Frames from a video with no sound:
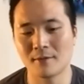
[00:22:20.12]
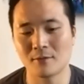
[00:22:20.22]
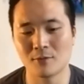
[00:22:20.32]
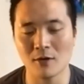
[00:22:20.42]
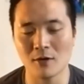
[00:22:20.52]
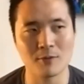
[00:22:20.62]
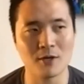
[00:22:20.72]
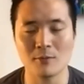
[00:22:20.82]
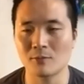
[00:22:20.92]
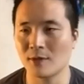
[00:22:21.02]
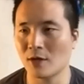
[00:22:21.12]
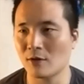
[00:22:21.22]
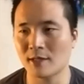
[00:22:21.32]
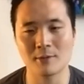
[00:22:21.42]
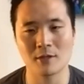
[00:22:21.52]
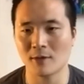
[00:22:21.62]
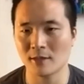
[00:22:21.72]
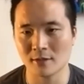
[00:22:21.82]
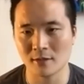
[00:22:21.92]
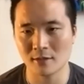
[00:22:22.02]
we are tabula
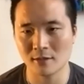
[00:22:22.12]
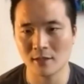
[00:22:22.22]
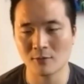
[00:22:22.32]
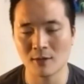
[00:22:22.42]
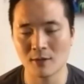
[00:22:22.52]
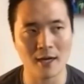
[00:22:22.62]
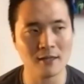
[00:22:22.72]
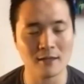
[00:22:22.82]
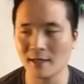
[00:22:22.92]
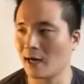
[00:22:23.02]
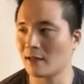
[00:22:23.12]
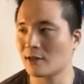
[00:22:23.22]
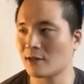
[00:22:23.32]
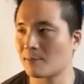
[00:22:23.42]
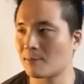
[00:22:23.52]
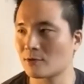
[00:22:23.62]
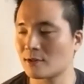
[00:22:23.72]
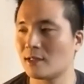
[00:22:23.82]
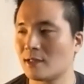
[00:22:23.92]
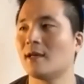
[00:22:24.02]
rasa in a way. I look at a
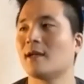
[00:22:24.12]
person.